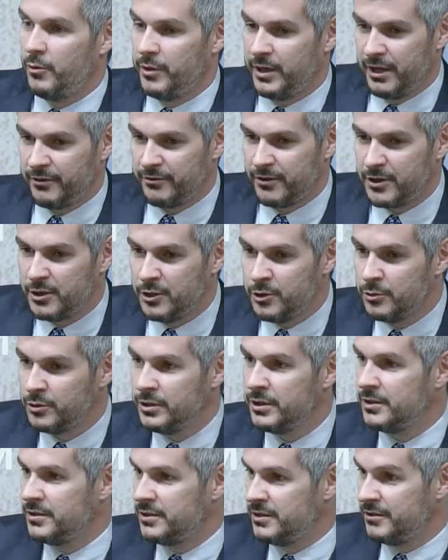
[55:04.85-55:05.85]
We have a
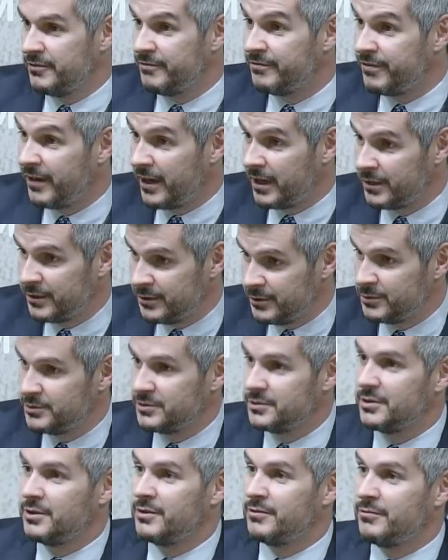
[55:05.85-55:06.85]
unity in
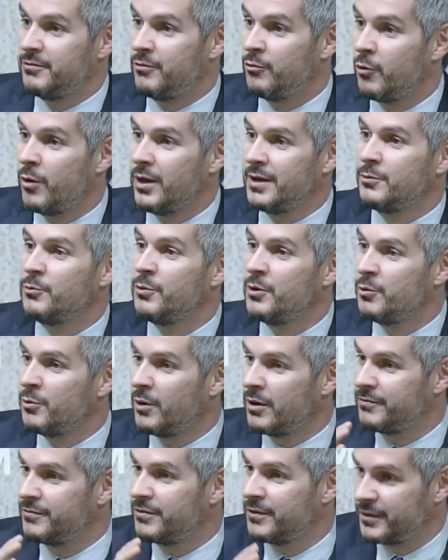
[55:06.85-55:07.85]
values of what we
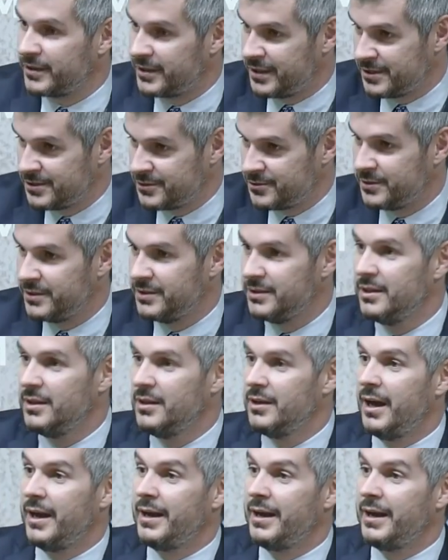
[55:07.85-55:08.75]
want for the country